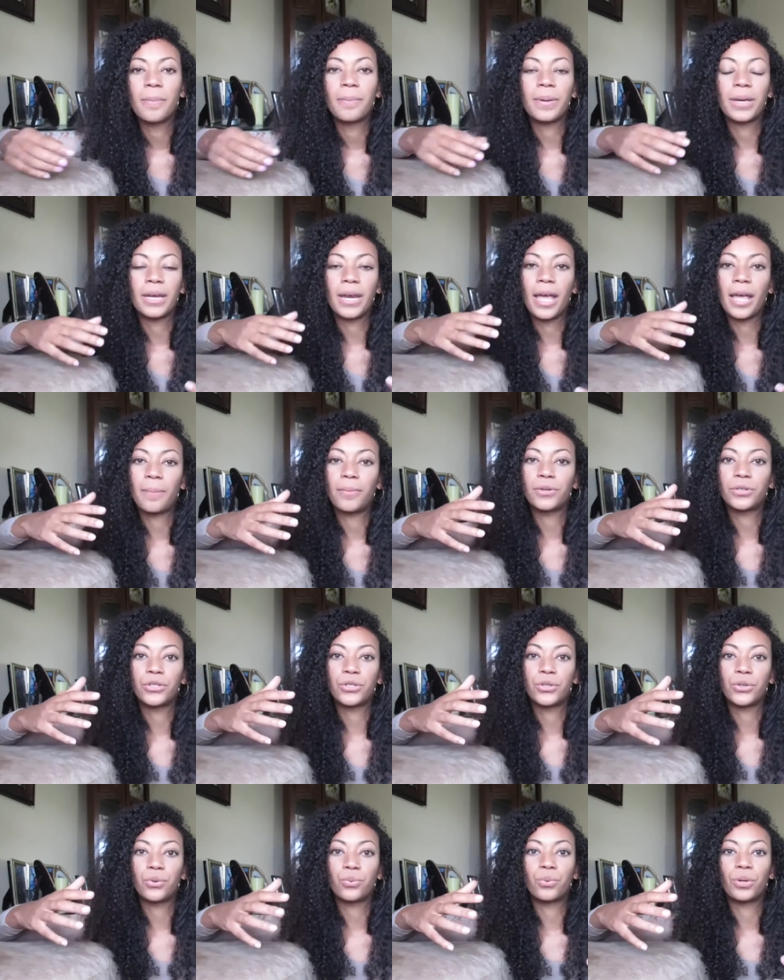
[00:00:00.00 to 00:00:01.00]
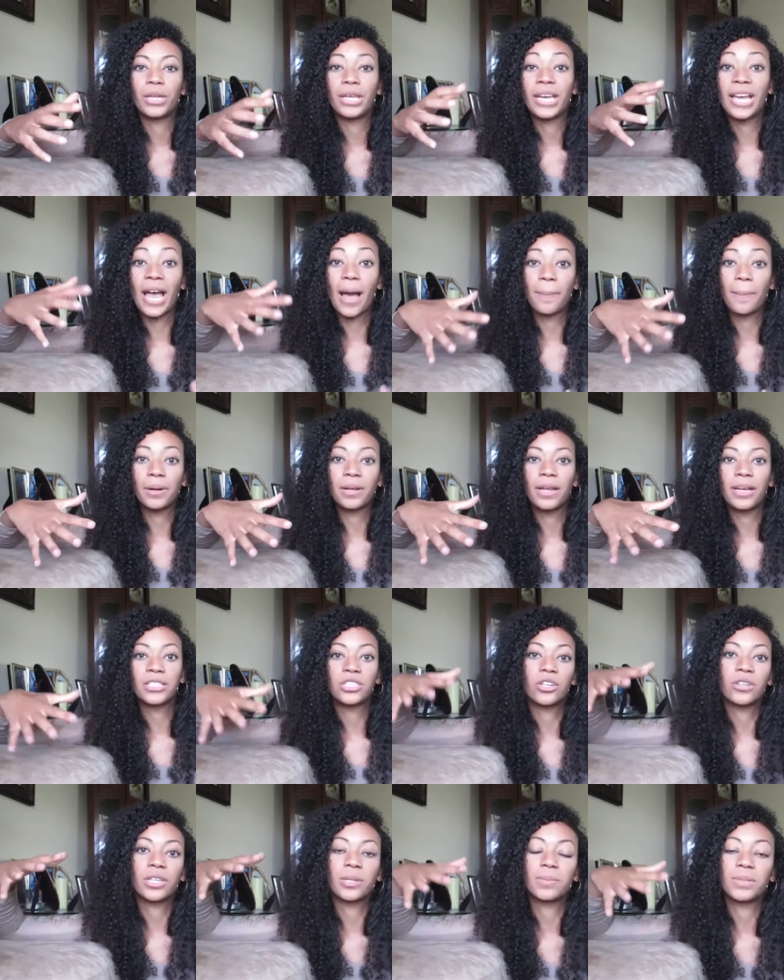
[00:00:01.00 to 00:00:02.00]
being able to really
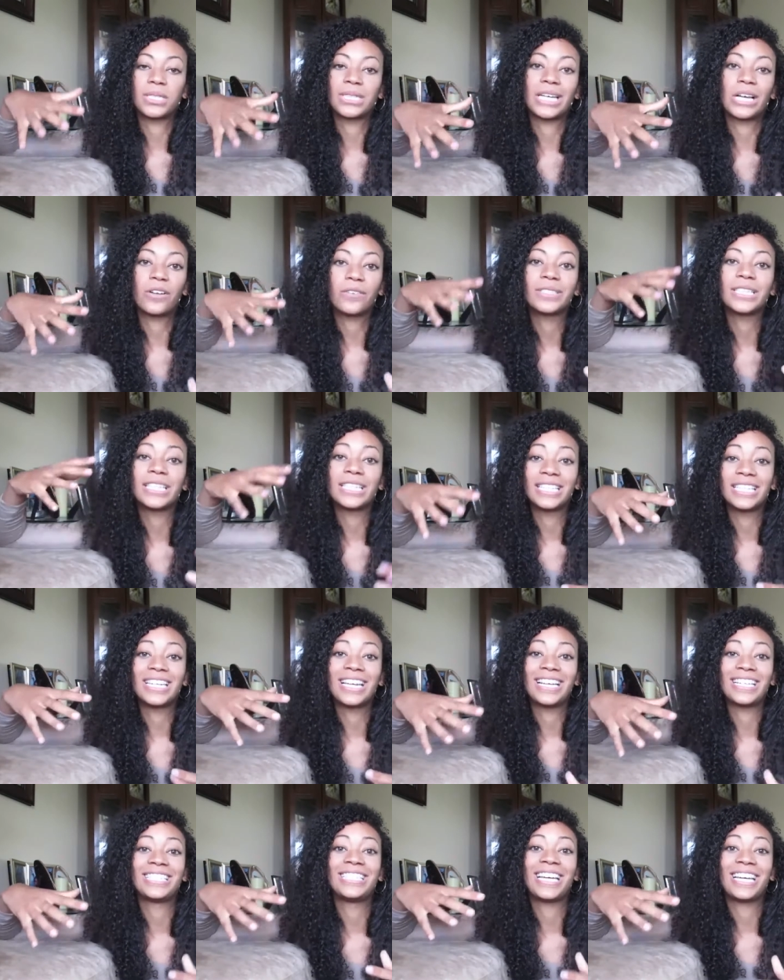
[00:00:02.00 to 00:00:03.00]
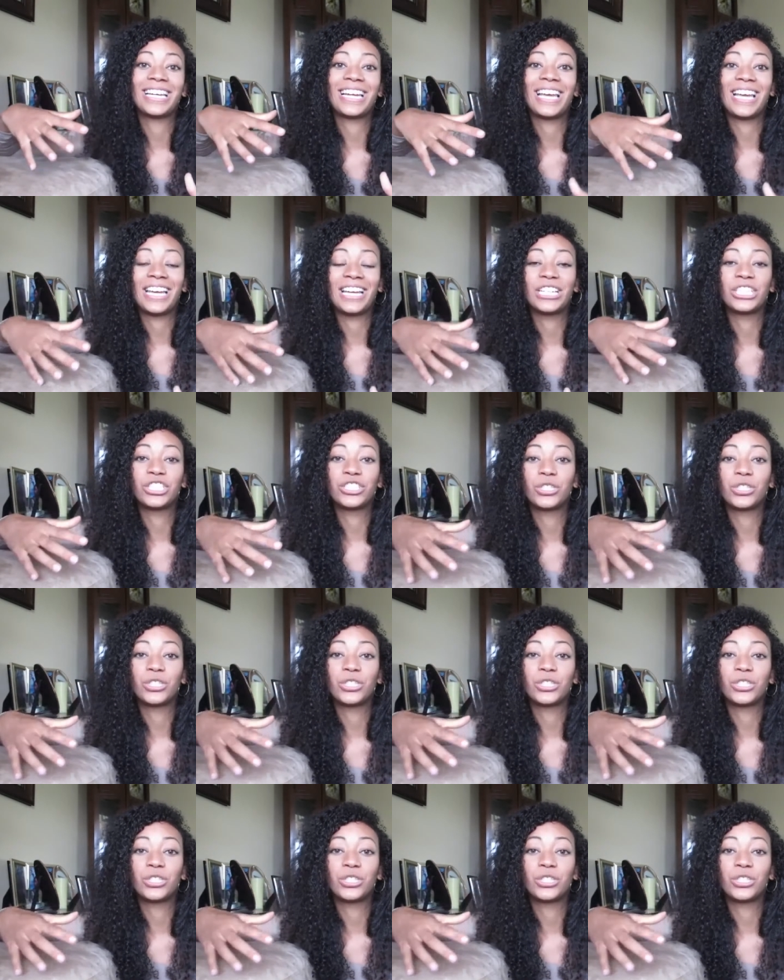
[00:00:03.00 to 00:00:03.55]
capitalize on themselves in today's day and age.